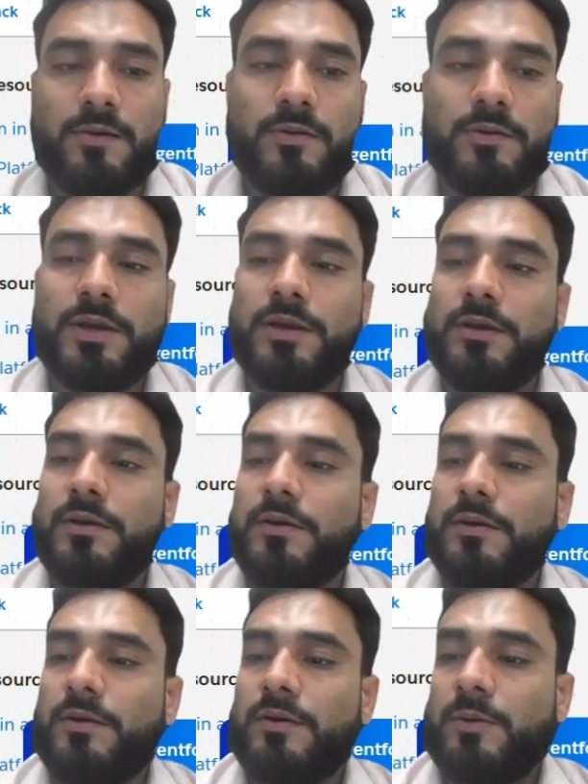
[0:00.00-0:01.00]
Okay.
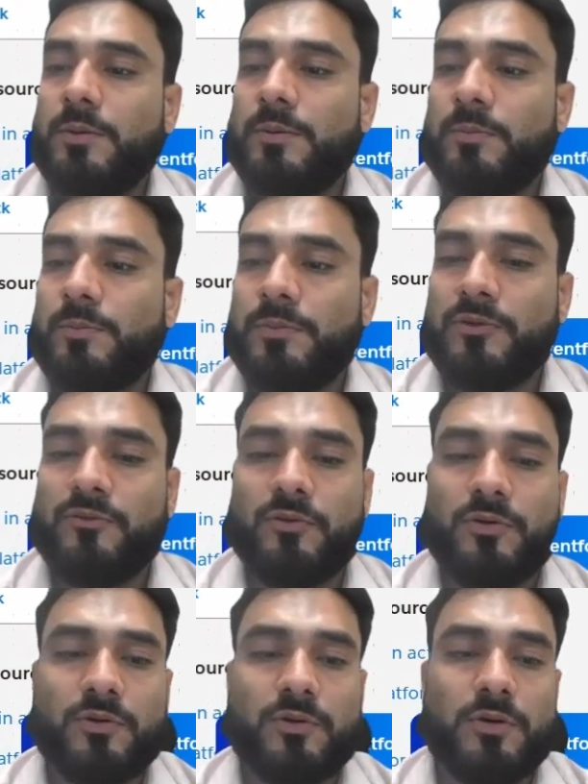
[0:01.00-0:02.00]

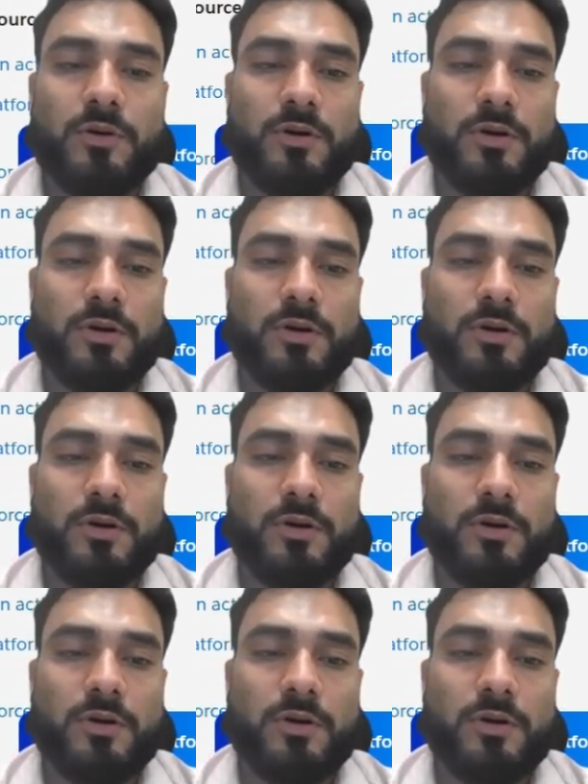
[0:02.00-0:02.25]
Before